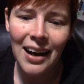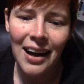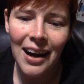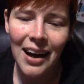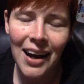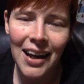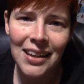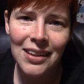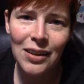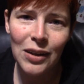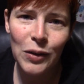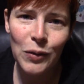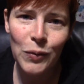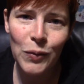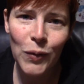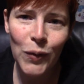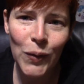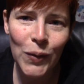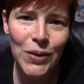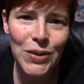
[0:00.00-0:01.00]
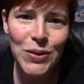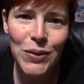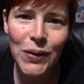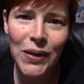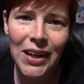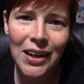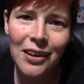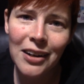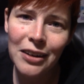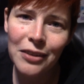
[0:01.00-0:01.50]
I look forward to
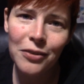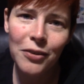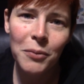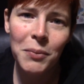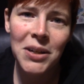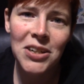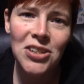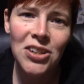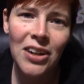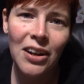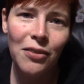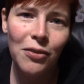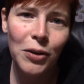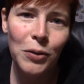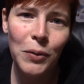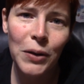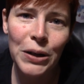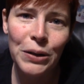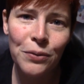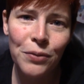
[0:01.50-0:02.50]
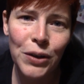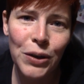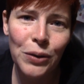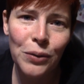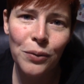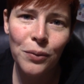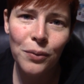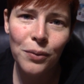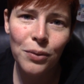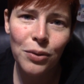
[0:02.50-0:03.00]
hearing from each and every one of you